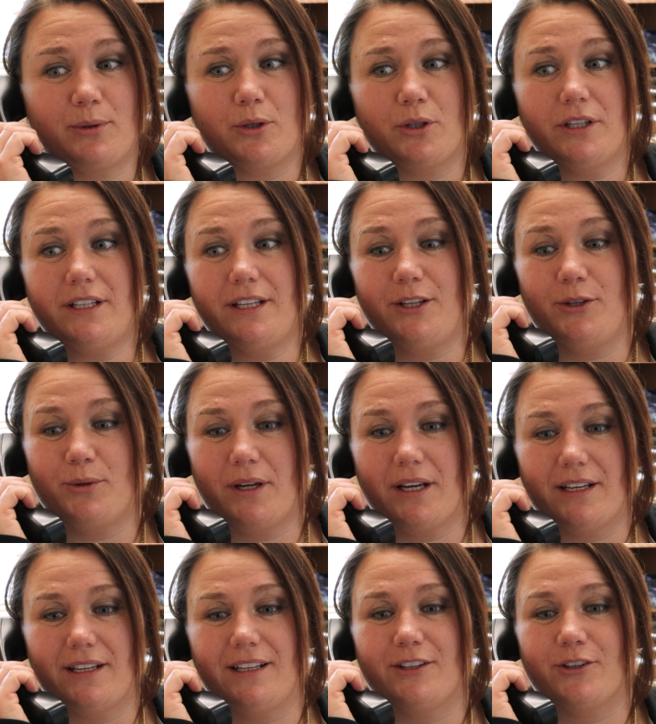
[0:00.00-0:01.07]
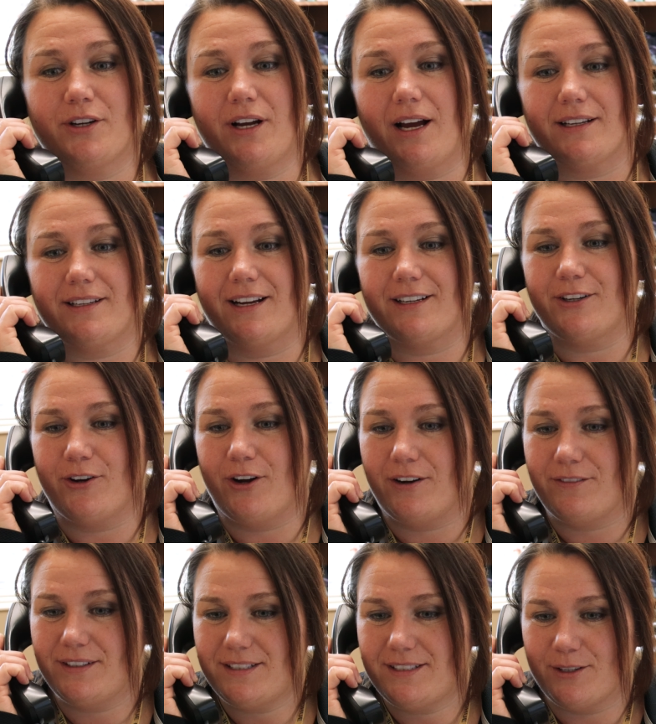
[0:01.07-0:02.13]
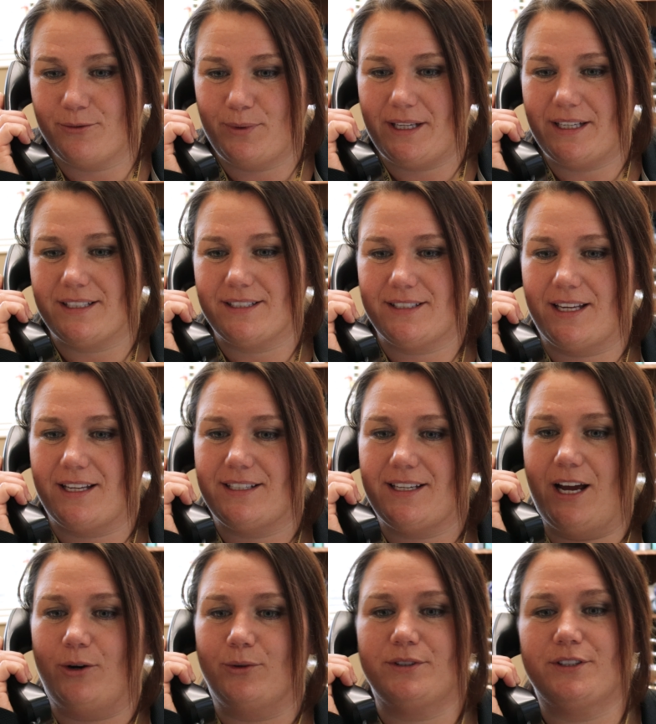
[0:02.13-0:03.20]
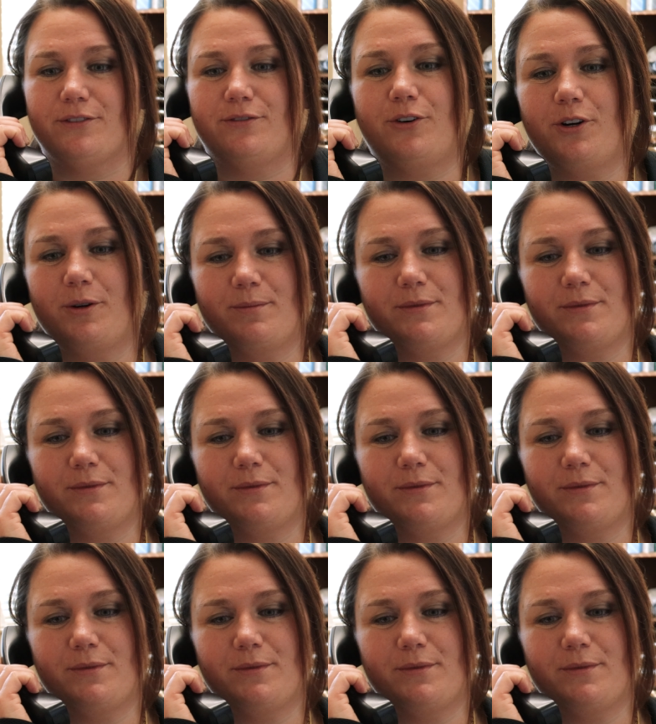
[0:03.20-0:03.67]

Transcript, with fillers: able a resource for people calling and asking questions about the program to determine